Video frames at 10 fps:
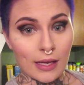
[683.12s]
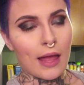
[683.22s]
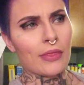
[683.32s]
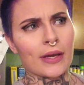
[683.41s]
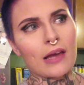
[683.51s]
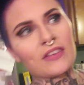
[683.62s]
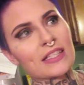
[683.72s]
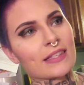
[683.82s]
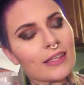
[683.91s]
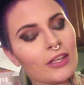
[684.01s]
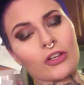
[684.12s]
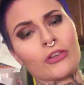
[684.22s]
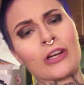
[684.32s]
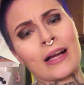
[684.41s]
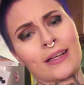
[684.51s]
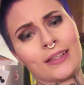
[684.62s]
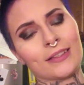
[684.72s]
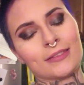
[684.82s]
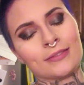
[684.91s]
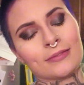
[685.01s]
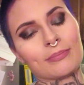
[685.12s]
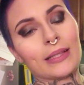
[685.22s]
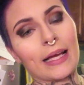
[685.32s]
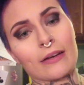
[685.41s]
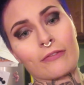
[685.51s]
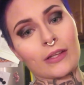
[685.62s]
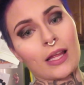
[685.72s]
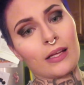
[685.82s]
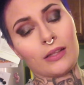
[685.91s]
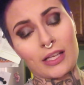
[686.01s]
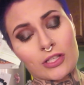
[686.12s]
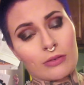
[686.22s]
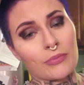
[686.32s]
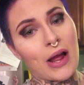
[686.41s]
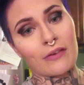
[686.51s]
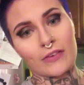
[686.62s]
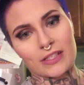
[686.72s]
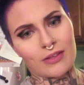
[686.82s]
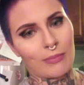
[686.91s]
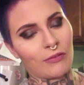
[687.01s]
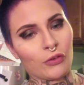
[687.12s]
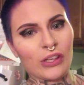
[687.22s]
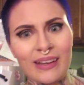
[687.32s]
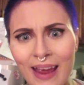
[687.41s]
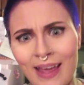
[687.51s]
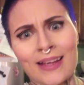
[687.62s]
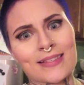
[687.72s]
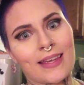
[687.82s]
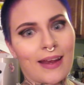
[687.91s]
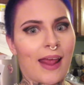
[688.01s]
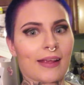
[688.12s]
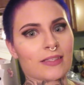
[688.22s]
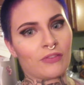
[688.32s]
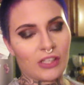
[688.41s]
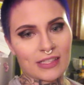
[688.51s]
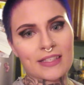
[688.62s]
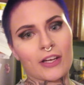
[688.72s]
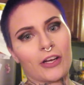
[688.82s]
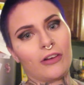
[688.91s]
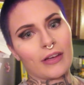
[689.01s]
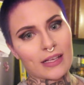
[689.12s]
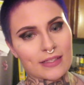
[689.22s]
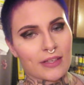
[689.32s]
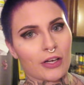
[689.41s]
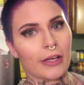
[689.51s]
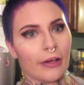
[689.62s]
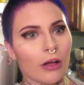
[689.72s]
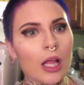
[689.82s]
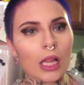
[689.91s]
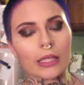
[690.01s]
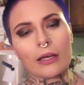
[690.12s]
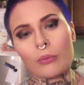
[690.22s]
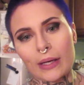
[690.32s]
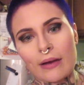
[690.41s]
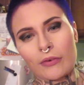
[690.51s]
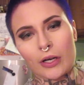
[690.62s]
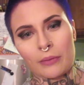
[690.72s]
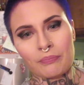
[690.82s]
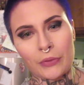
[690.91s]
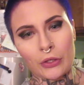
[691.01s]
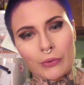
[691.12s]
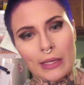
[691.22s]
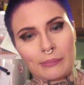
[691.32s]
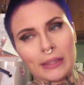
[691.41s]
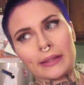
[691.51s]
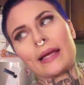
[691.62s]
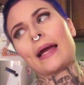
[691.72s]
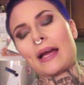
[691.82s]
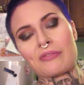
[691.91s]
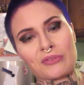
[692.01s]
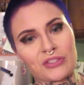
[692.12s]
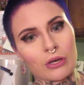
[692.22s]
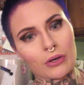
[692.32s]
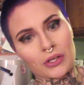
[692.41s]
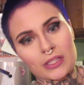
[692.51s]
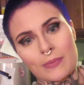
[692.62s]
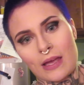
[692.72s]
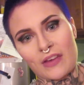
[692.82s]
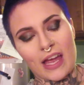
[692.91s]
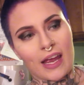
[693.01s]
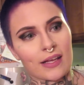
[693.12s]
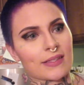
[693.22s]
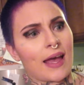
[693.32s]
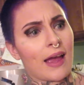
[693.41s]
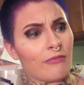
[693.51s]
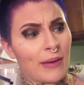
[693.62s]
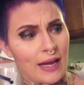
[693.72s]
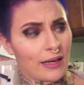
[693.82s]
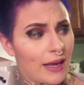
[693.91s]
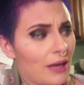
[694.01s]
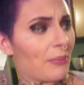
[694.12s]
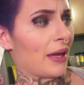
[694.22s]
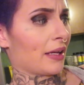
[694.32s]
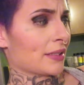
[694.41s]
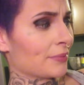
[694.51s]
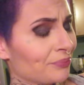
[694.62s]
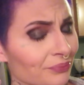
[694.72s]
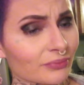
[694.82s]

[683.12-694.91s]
And then obviously, you know, you're not gonna plan for lunch and breakfast. I mean, if you need eggs, get eggs. If you need cereal, get cereal. Like, whatever. You know what I mean? Like, I got those yogurts. We have eggs. I have pancake mix.